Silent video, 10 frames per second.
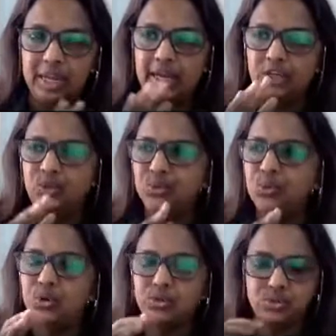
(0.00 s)
I do
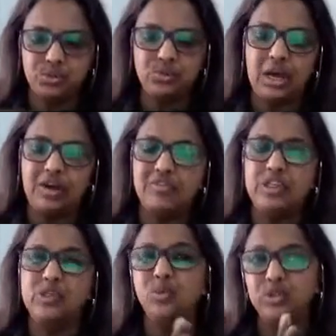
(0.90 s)
also
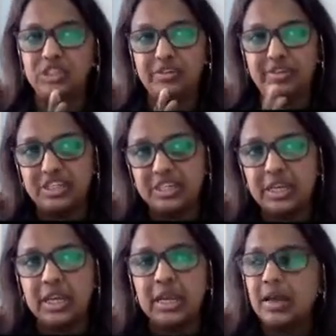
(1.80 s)
covers motivation,